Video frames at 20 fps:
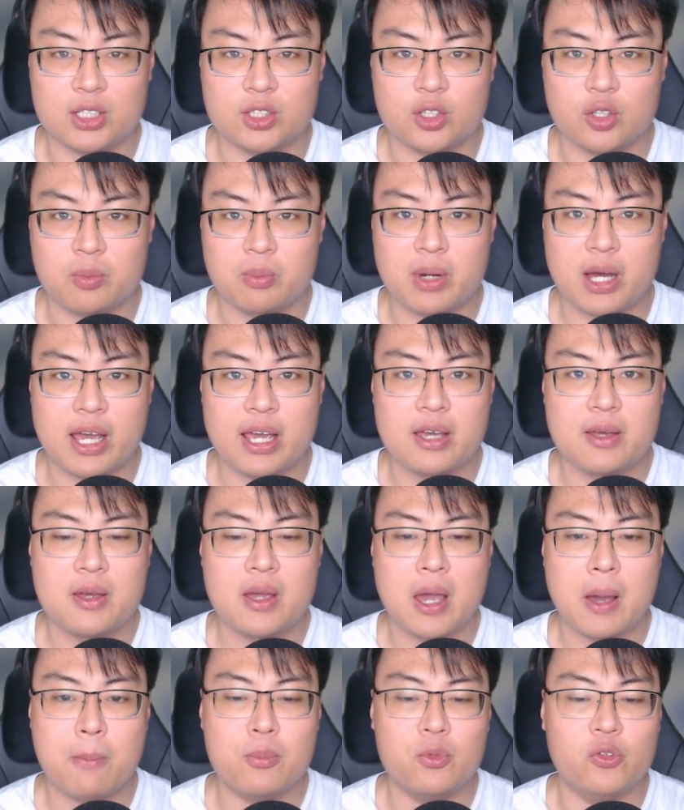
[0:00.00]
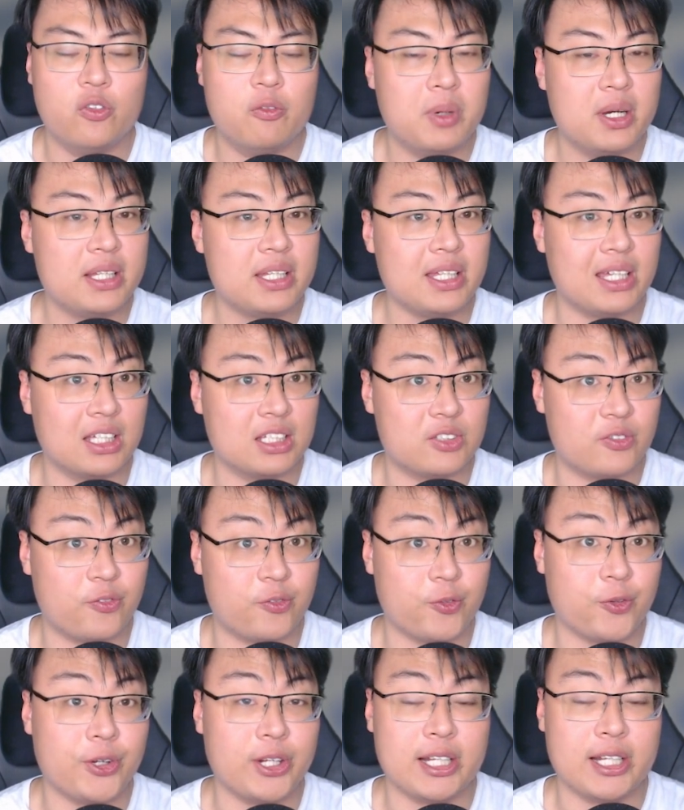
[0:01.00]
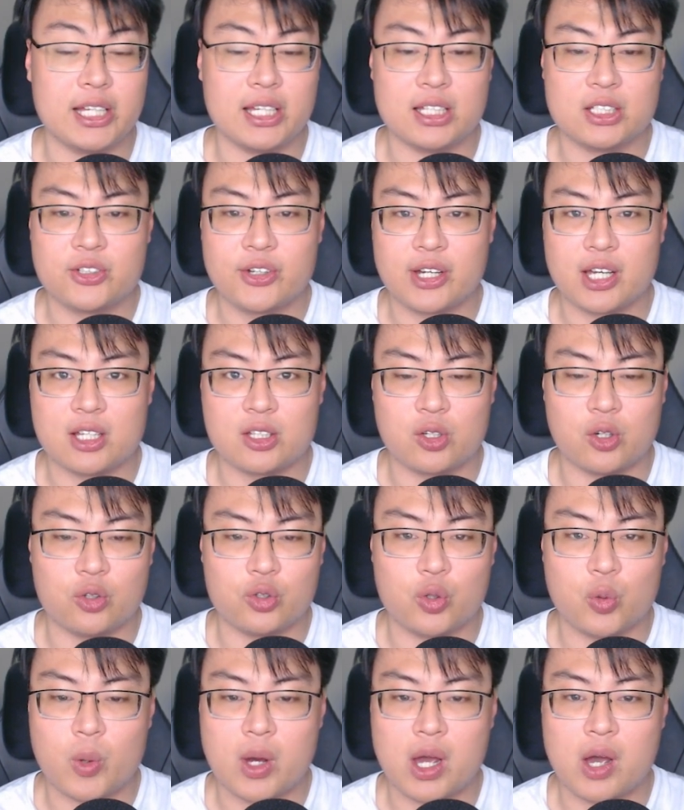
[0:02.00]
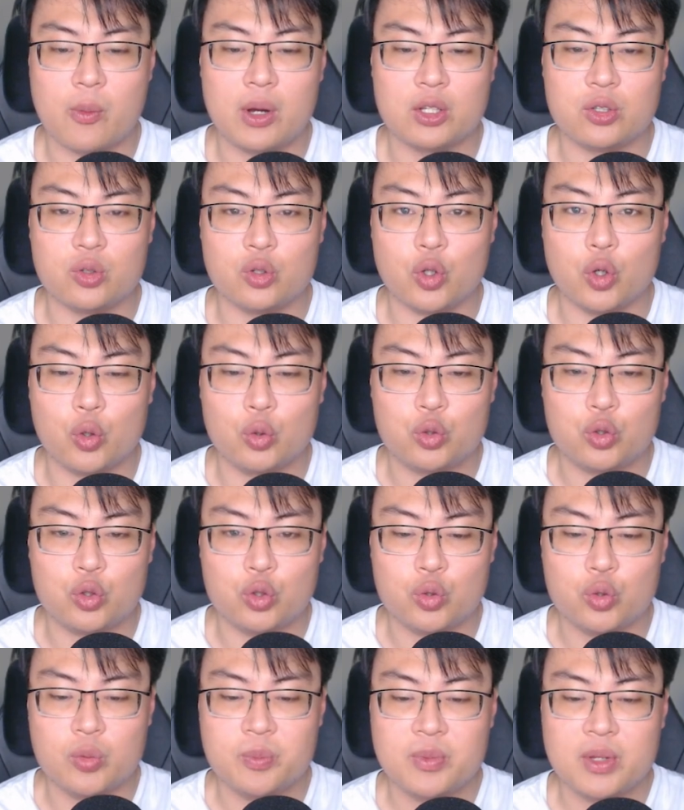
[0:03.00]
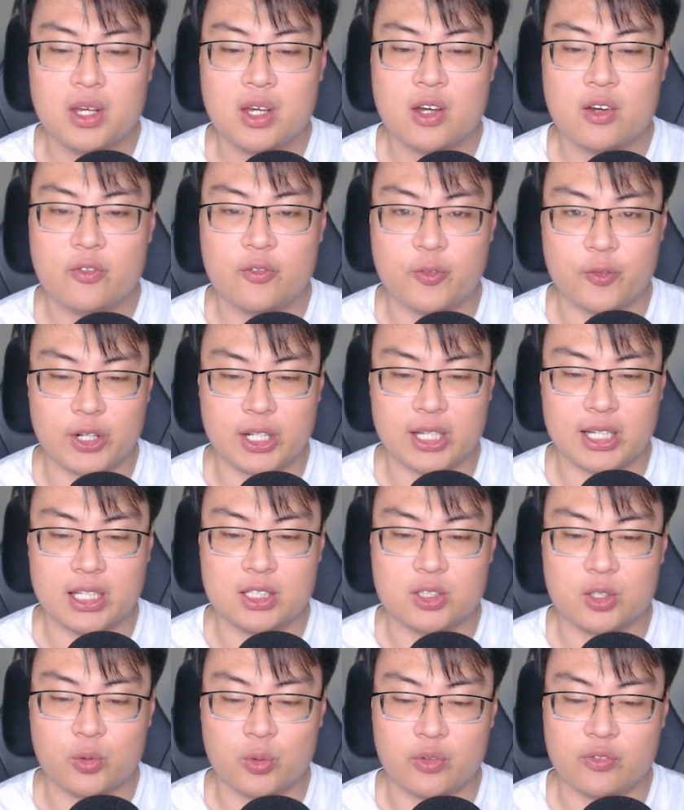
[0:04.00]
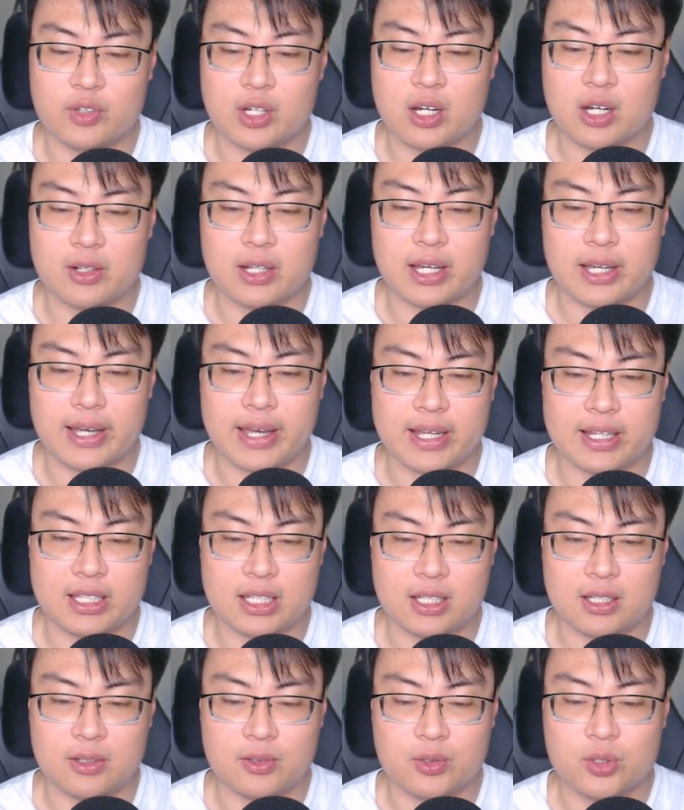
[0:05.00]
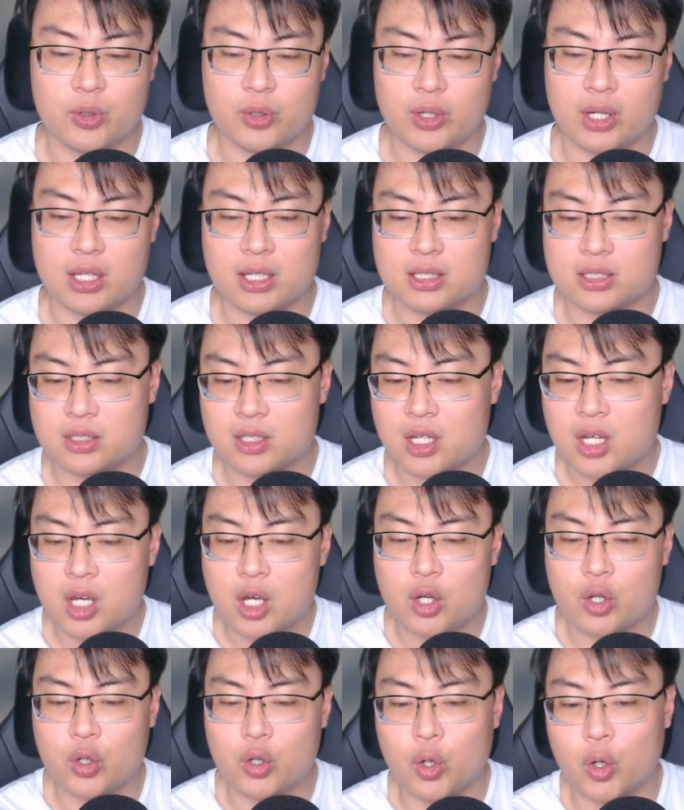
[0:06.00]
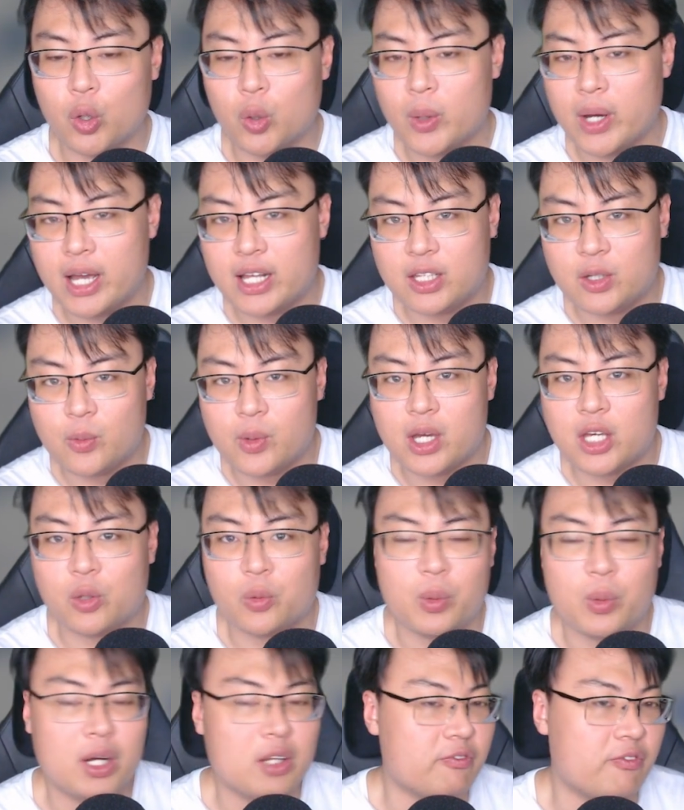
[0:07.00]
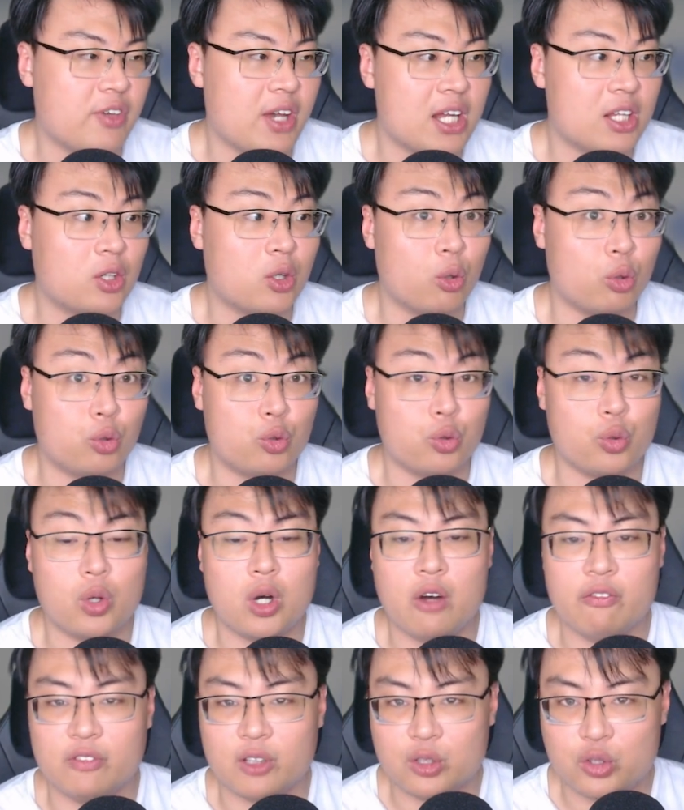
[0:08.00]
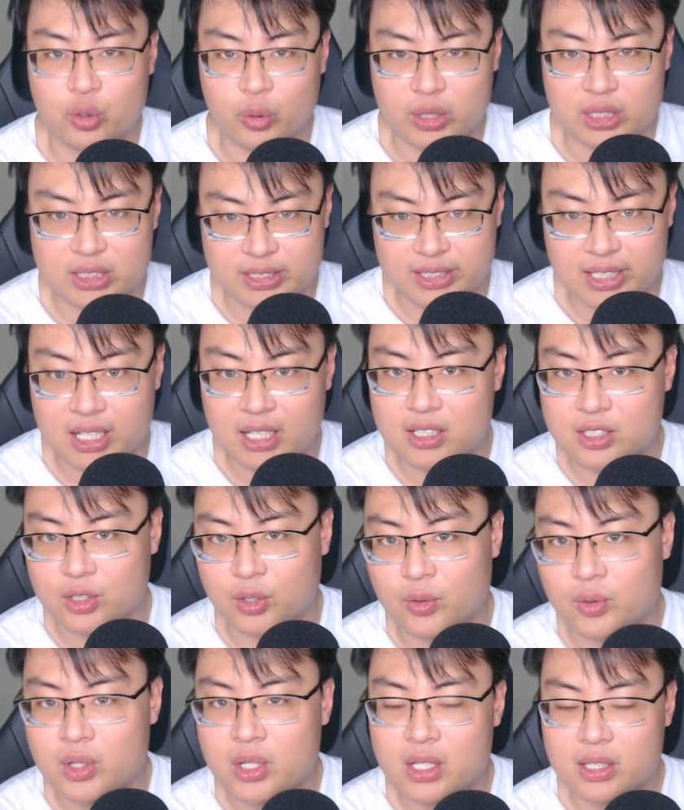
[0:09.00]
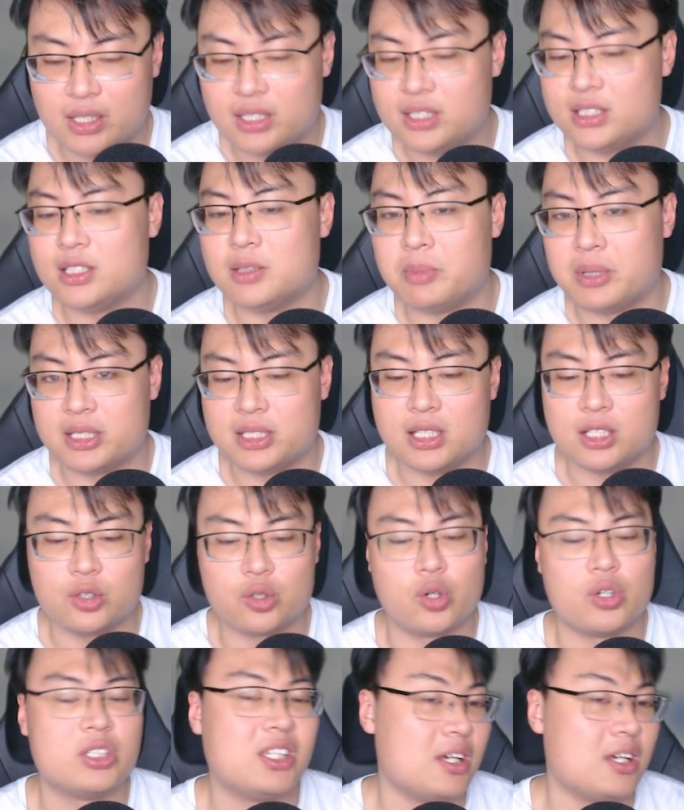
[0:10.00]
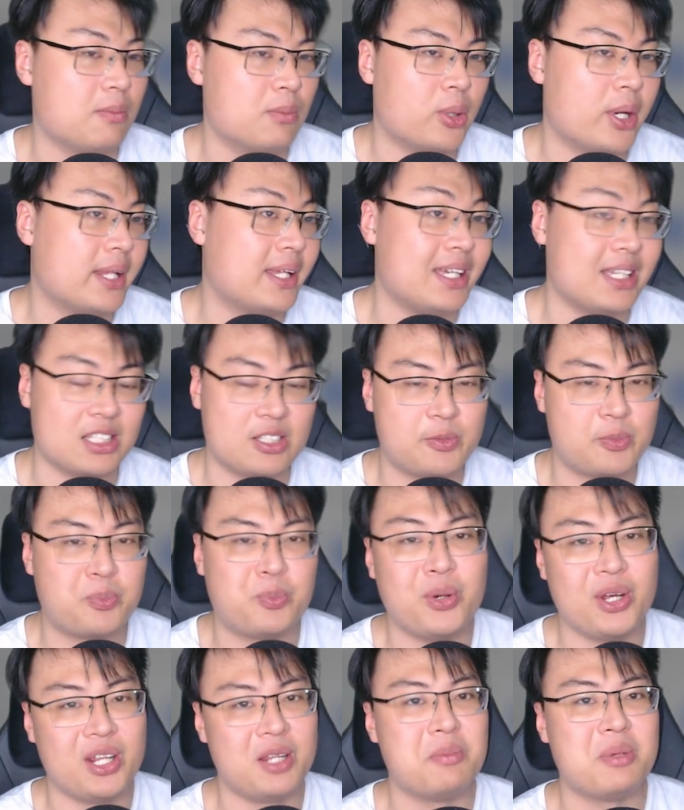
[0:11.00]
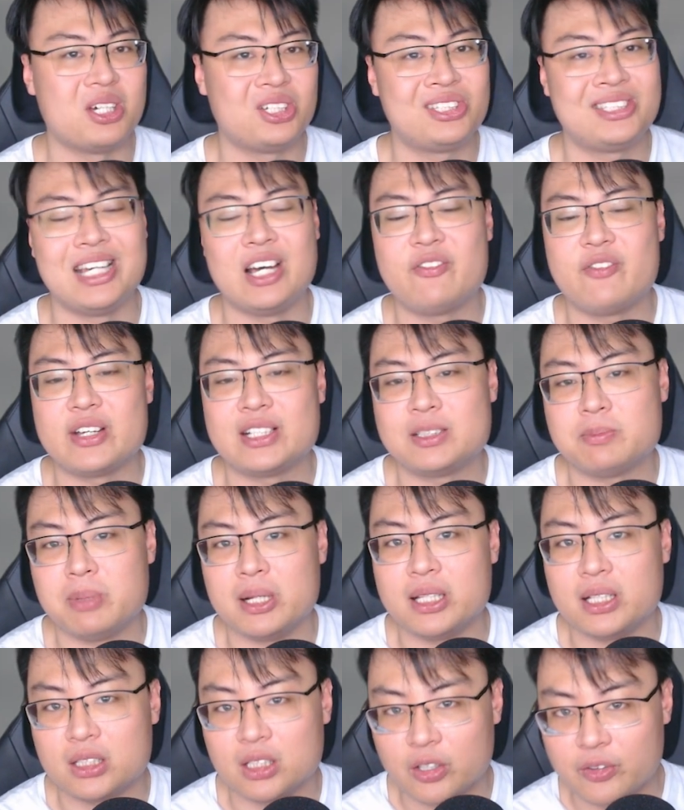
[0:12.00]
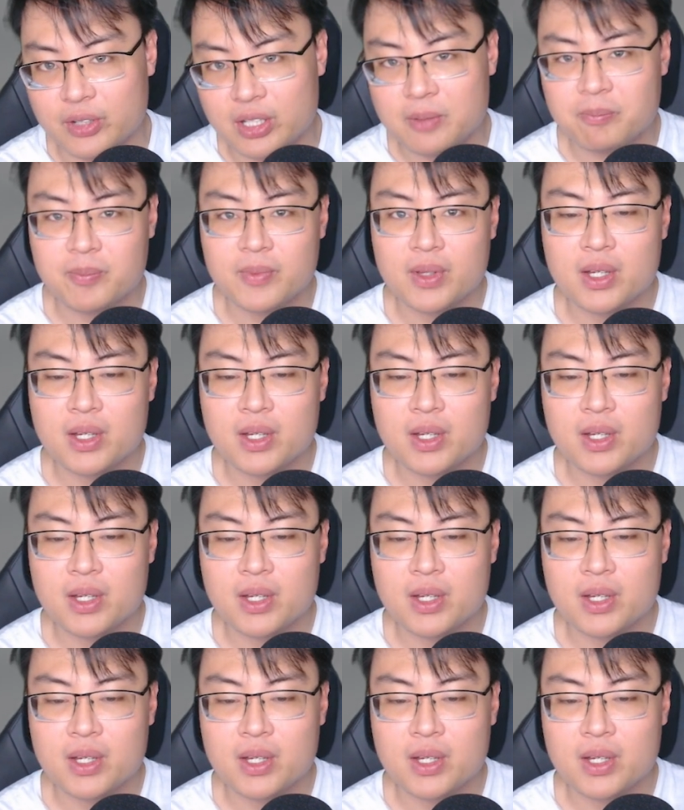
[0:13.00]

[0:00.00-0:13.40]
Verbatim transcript: So my movement is freely, so I can control where I want to go to freely, so without like any, so you can just go anywhere you want via the control of the joystick. So this is basically a joystick mode. I think it's pretty much self-explanatory.